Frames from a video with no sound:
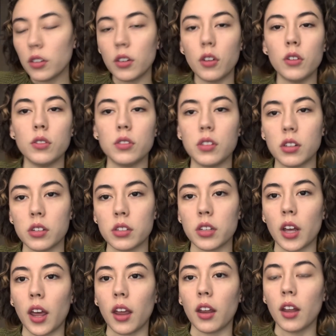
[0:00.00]
Who's to
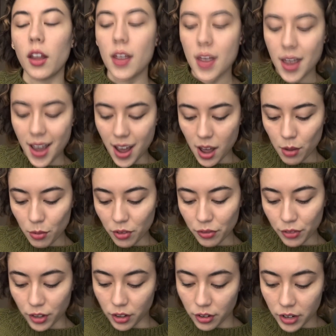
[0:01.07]
say? I will
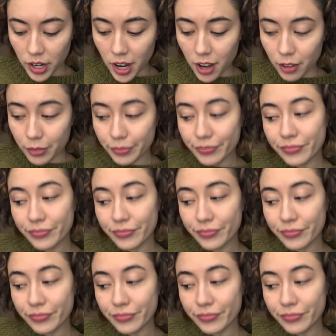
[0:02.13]
figure it out.